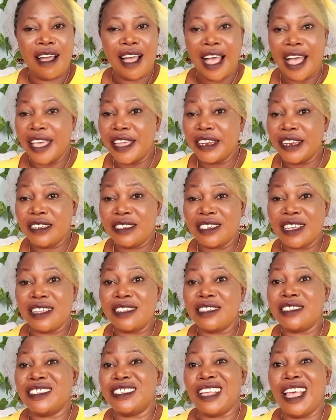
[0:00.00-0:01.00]
I say,
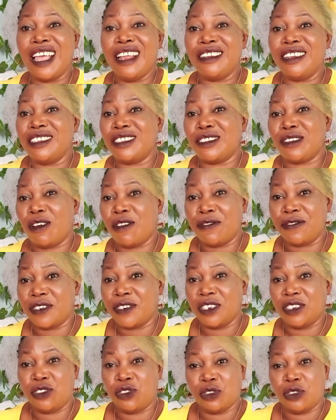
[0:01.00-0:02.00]
send this
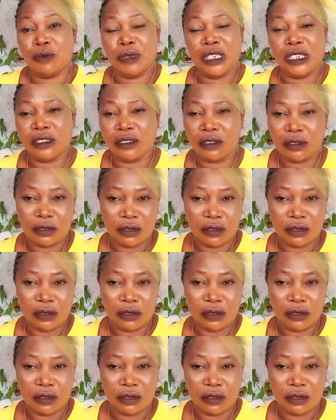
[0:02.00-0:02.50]
offering to me.